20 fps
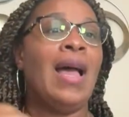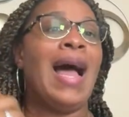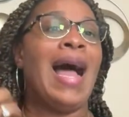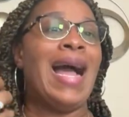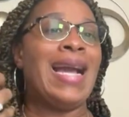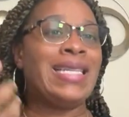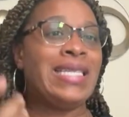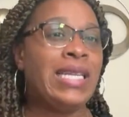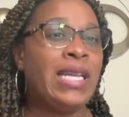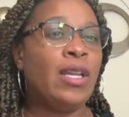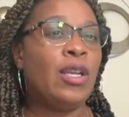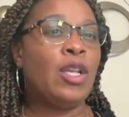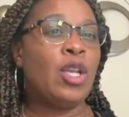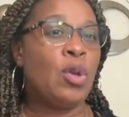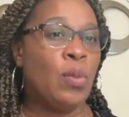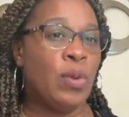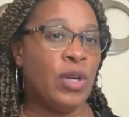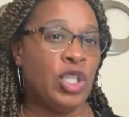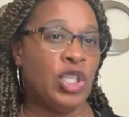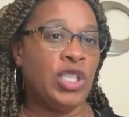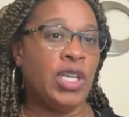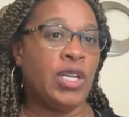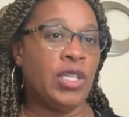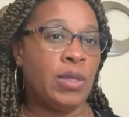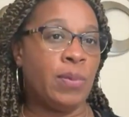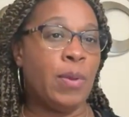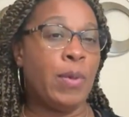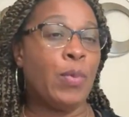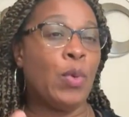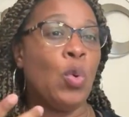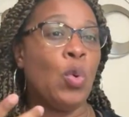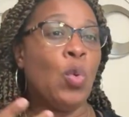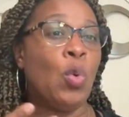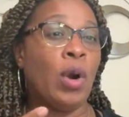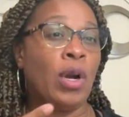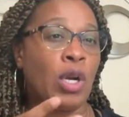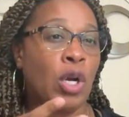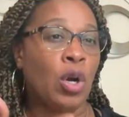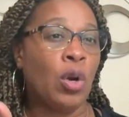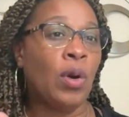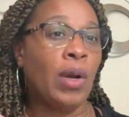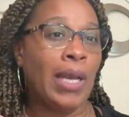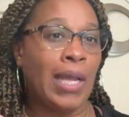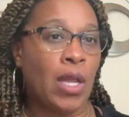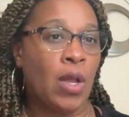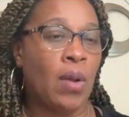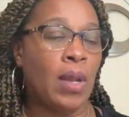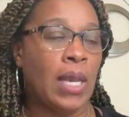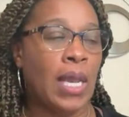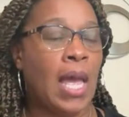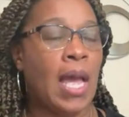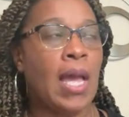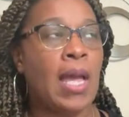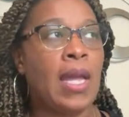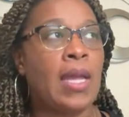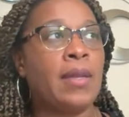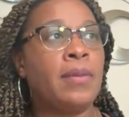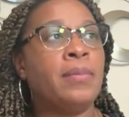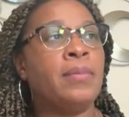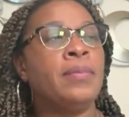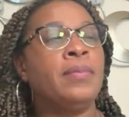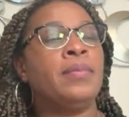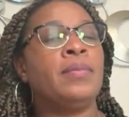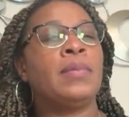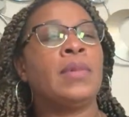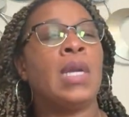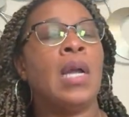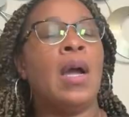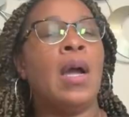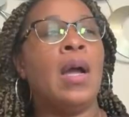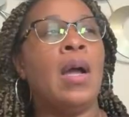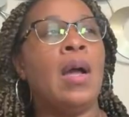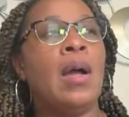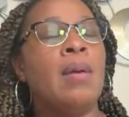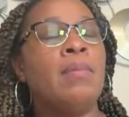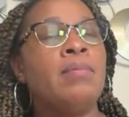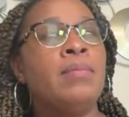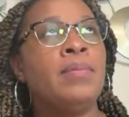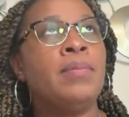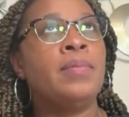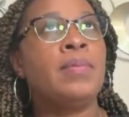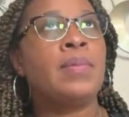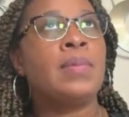ideally you want to share it to people who are currently online. Um,